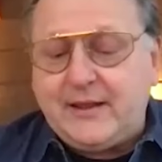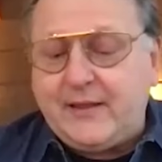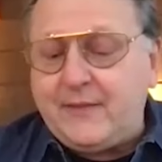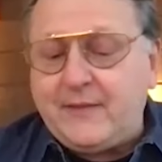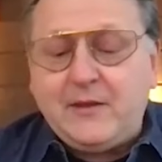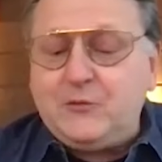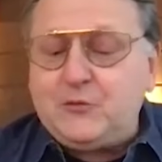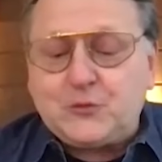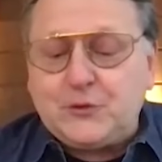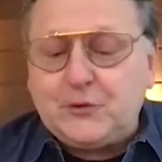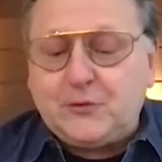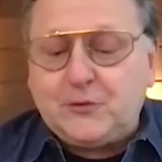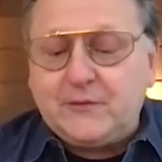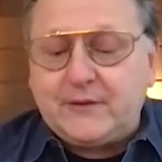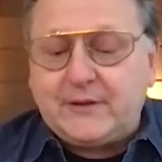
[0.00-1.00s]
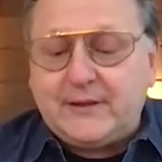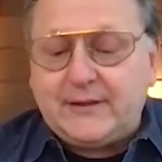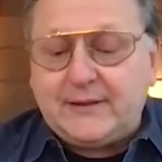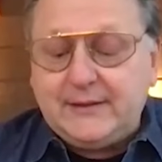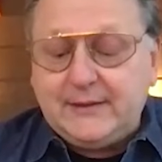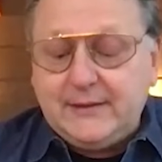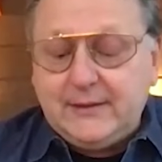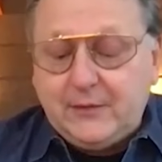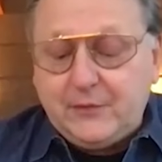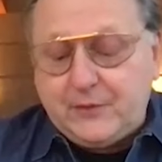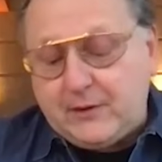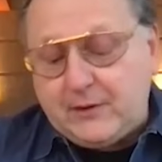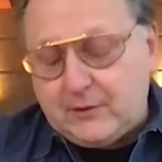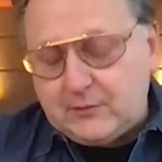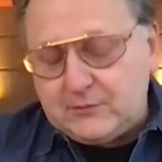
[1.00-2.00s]
And they drilled uh, the,
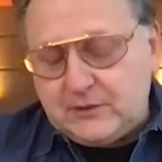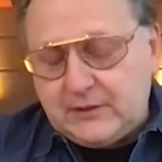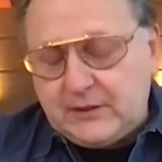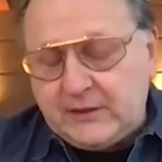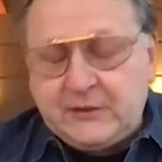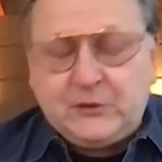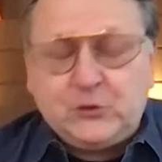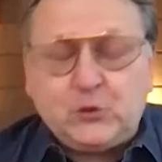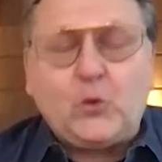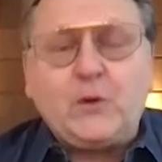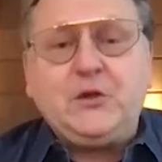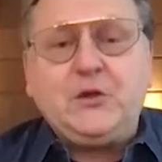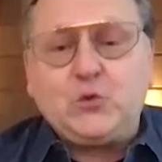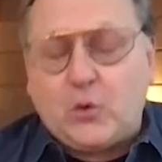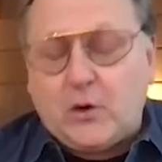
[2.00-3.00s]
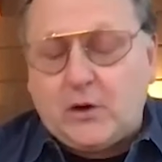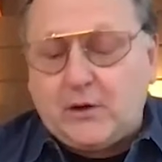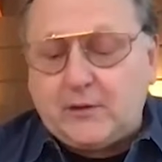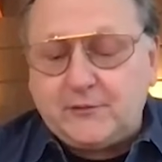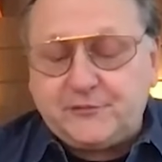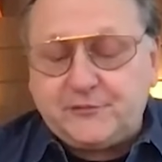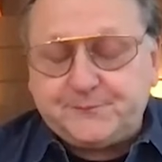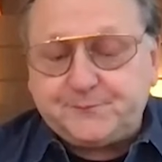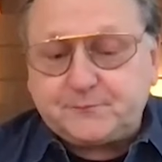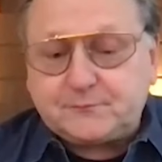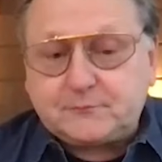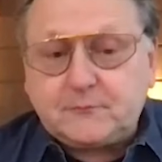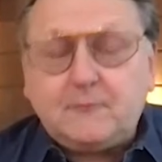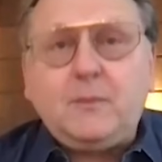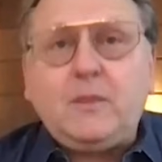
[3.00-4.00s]
uh, in 2012,
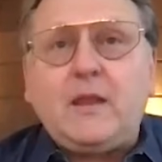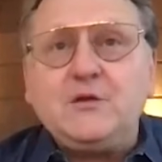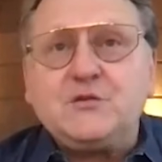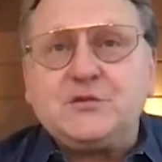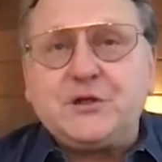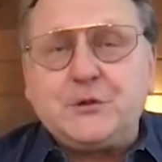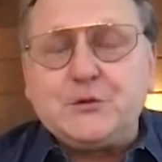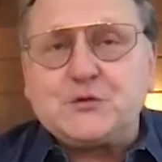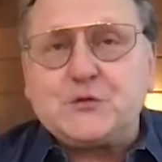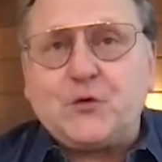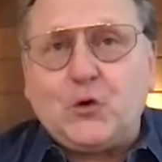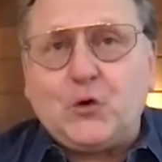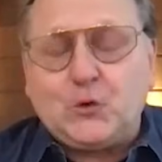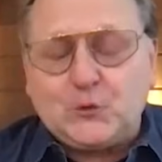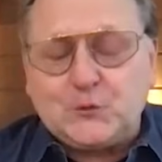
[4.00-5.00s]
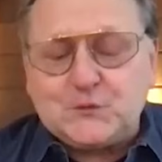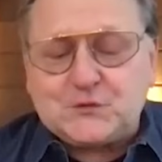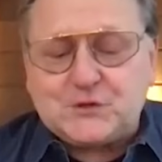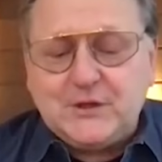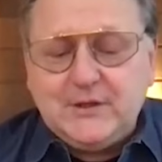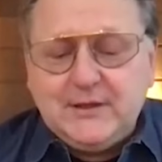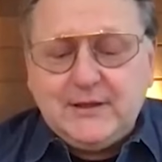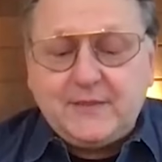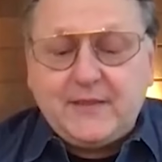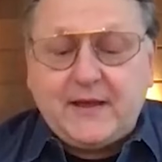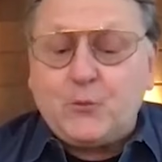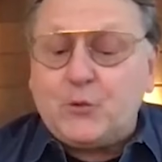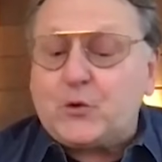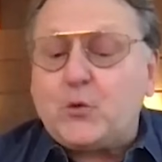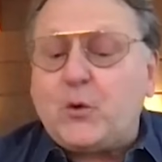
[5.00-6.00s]
a series of holes
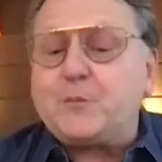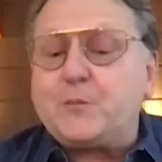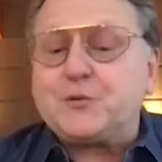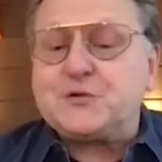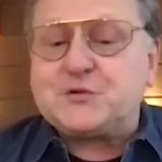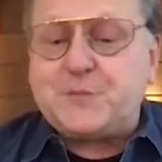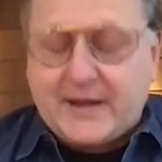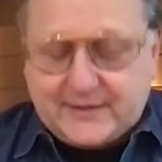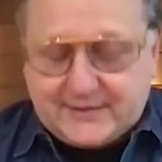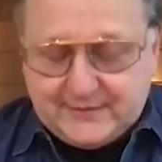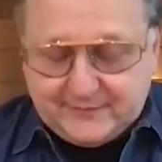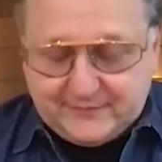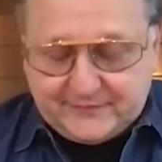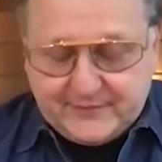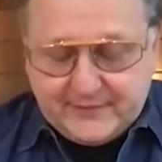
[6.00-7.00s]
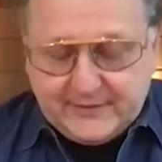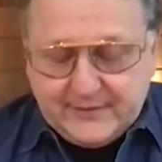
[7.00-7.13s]
that were quite prospective.